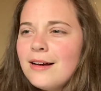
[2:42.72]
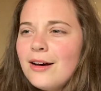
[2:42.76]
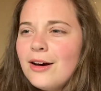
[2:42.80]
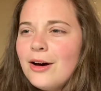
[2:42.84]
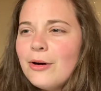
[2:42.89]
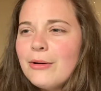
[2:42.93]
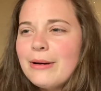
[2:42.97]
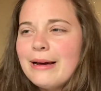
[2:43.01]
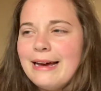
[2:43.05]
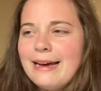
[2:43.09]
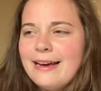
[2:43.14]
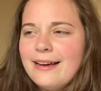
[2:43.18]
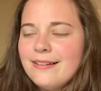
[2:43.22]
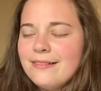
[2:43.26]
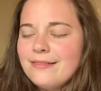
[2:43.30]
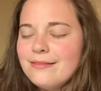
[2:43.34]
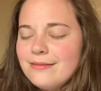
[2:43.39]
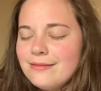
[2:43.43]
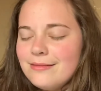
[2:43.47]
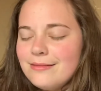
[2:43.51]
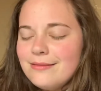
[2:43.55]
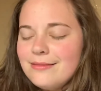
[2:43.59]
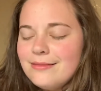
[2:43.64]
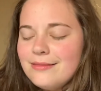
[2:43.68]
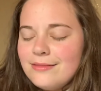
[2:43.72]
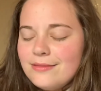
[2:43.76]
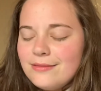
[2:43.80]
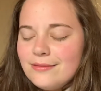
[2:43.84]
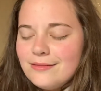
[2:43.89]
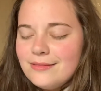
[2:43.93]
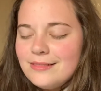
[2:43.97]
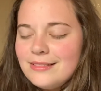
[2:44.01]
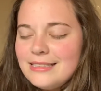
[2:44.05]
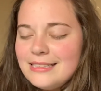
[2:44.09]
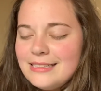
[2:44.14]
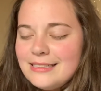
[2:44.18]
okay,
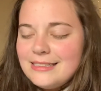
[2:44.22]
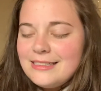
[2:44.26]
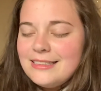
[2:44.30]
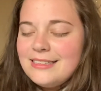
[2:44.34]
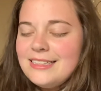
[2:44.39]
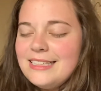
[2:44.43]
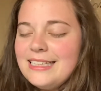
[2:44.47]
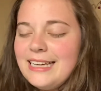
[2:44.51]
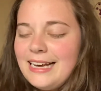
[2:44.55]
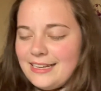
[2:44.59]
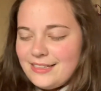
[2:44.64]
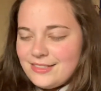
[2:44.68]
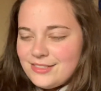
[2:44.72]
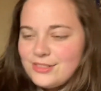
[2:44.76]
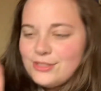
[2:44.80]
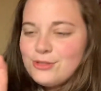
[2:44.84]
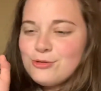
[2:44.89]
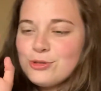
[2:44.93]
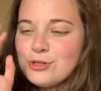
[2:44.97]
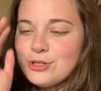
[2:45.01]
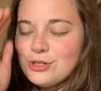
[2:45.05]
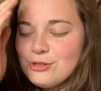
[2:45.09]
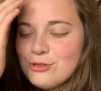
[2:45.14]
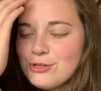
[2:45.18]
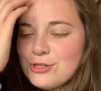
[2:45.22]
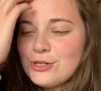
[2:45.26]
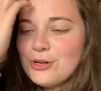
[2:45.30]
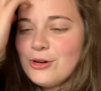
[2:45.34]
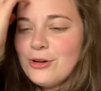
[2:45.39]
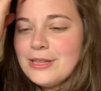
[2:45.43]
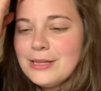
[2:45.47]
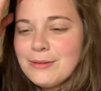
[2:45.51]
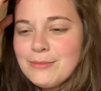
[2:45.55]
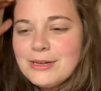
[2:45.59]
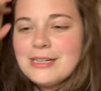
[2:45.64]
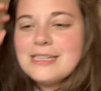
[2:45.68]
yes, you should
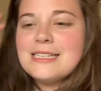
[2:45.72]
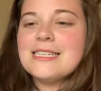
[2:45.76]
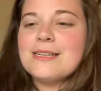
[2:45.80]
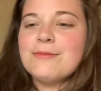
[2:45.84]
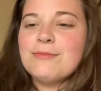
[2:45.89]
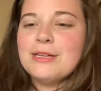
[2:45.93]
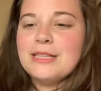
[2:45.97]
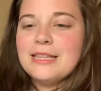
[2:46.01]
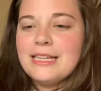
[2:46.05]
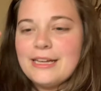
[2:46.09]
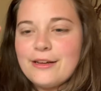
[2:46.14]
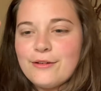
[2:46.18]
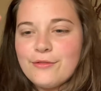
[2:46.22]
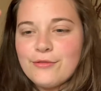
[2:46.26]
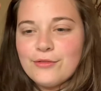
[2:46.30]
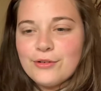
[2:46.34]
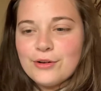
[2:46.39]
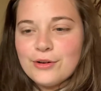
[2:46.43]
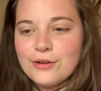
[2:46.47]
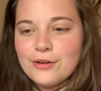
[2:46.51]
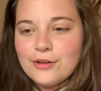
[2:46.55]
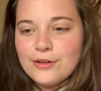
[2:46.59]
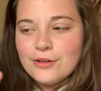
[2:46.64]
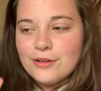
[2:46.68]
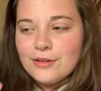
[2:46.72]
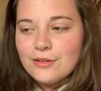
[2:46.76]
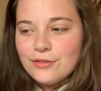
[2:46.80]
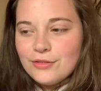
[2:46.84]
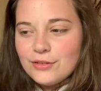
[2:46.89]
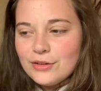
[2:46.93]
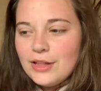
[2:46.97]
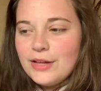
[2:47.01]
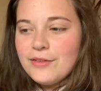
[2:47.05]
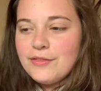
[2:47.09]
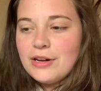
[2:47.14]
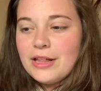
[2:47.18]
only marry someone like for
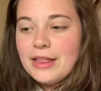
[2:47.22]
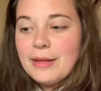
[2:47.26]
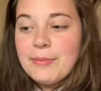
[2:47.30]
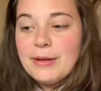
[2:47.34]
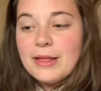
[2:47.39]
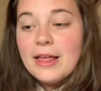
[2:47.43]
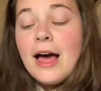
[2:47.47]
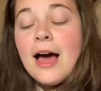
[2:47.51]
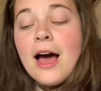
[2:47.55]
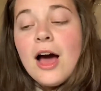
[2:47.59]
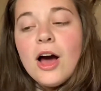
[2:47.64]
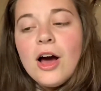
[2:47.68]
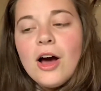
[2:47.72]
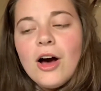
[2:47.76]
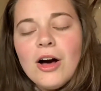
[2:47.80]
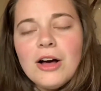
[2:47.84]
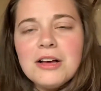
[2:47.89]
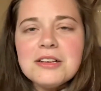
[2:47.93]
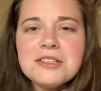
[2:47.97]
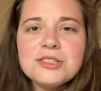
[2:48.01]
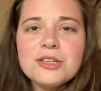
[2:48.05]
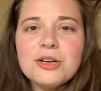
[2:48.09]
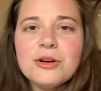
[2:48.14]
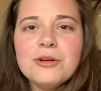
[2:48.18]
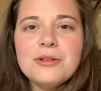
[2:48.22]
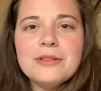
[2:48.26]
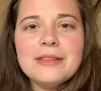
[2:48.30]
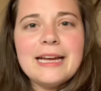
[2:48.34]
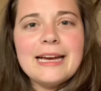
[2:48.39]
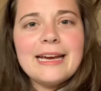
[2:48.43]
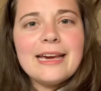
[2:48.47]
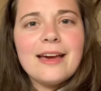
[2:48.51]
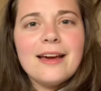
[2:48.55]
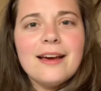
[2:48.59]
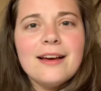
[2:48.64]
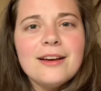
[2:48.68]
love and all that, but also
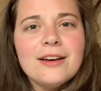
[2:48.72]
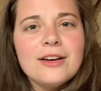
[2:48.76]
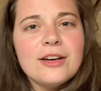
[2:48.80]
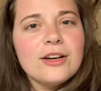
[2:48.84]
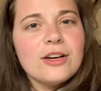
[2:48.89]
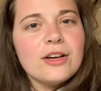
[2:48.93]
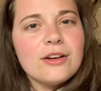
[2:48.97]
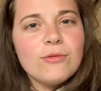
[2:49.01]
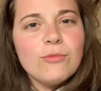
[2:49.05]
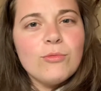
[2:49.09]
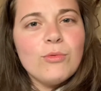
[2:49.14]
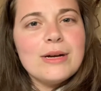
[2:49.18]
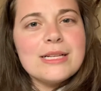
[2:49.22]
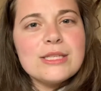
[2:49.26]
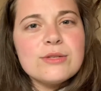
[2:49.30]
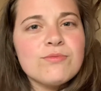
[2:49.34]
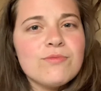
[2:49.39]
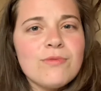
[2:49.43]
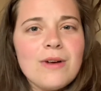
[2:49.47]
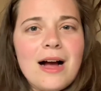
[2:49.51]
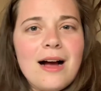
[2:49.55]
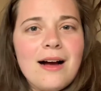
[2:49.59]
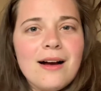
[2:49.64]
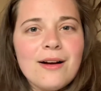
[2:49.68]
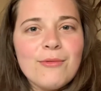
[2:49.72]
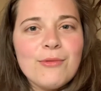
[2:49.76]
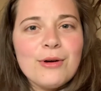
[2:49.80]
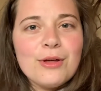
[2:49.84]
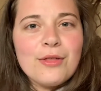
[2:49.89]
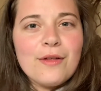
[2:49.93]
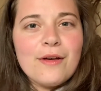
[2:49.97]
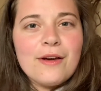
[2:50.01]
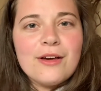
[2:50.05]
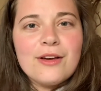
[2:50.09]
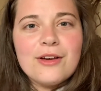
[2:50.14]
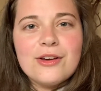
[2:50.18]
like, what's wrong
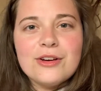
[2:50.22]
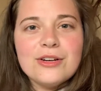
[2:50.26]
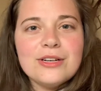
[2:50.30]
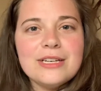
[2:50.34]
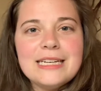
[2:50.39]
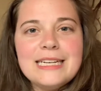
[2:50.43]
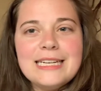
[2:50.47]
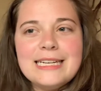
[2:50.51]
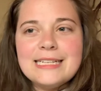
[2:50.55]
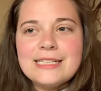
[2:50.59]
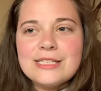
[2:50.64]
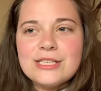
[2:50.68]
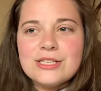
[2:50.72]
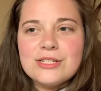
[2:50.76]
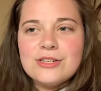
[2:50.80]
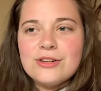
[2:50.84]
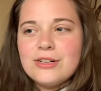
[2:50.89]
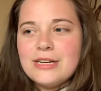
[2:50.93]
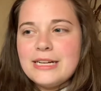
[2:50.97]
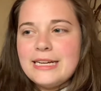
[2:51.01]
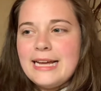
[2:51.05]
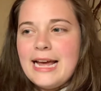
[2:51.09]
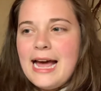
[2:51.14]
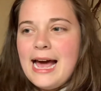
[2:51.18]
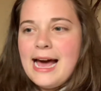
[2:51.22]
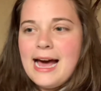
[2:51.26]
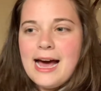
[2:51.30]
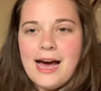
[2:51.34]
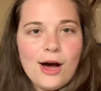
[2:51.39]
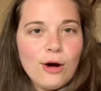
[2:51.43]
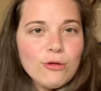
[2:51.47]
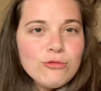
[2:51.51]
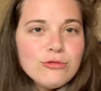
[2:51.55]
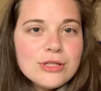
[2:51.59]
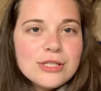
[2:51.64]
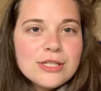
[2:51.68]
with a good and sturdy
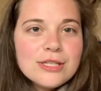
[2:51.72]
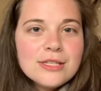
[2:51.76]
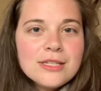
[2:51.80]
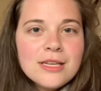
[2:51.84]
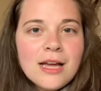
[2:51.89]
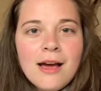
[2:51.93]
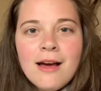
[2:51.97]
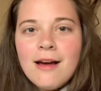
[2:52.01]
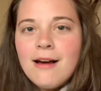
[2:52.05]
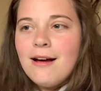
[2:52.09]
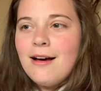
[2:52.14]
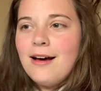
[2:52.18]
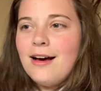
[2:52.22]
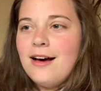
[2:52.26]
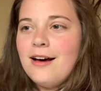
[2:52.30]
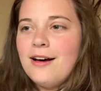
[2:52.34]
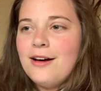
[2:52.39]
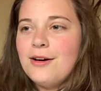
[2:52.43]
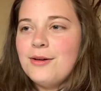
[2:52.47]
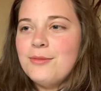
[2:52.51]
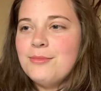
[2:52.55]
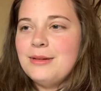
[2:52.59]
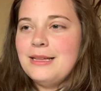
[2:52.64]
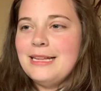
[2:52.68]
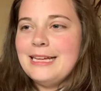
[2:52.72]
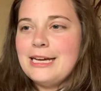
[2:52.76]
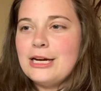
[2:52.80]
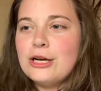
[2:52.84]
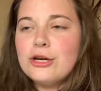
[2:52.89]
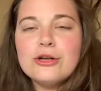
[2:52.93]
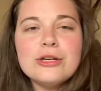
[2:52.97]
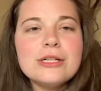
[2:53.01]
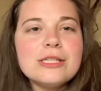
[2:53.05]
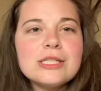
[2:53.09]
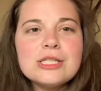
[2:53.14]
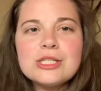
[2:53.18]
house? Like a
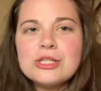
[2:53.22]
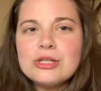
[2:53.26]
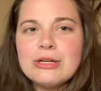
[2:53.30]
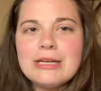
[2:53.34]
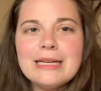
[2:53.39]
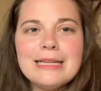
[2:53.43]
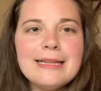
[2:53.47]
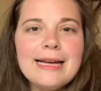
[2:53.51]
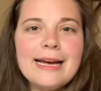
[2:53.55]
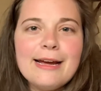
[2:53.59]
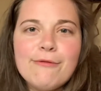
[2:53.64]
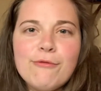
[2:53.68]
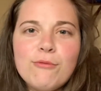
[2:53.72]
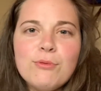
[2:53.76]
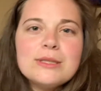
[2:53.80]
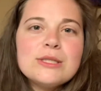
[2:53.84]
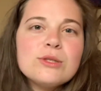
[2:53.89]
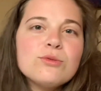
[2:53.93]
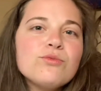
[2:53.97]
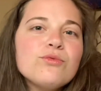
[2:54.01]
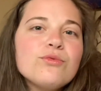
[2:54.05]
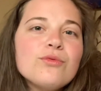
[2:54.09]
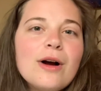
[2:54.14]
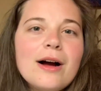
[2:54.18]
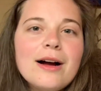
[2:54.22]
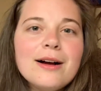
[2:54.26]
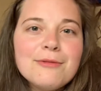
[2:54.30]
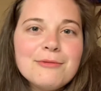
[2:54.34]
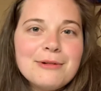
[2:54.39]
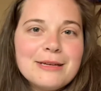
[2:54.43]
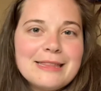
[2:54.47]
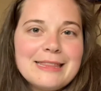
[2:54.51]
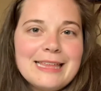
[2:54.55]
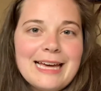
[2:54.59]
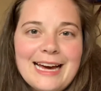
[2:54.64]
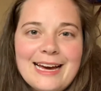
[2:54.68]
good and sturdy life. What's wrong
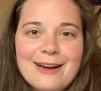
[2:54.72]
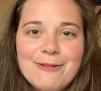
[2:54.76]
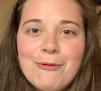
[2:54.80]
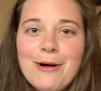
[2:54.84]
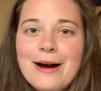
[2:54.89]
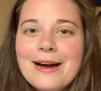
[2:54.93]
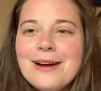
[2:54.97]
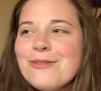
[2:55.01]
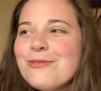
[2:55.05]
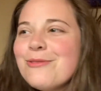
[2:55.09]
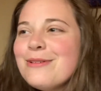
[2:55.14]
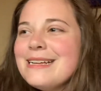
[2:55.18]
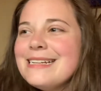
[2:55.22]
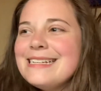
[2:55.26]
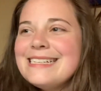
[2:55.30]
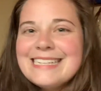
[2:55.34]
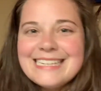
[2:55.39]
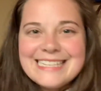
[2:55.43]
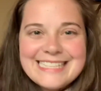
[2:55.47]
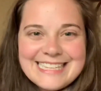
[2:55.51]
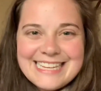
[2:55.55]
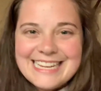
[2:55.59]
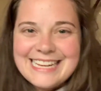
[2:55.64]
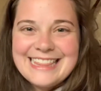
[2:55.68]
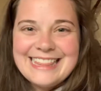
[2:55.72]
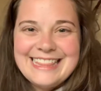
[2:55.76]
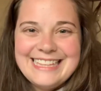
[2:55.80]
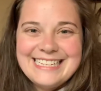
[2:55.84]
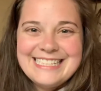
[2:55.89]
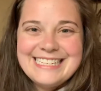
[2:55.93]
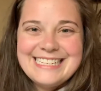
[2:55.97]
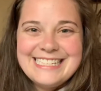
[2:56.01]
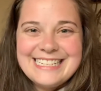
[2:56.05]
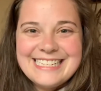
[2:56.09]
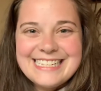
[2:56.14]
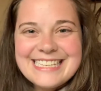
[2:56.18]
with that? Why are we dissing
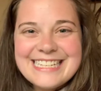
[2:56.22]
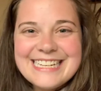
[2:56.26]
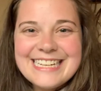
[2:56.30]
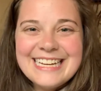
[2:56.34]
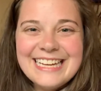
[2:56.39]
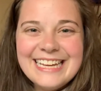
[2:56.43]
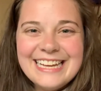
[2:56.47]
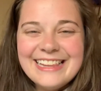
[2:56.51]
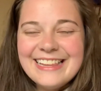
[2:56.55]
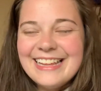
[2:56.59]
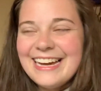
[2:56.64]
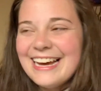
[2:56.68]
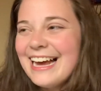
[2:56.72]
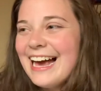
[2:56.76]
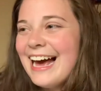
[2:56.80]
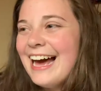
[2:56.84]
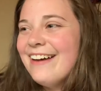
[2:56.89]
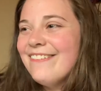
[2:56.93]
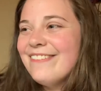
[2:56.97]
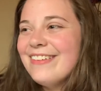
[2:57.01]
this, Disney? Like,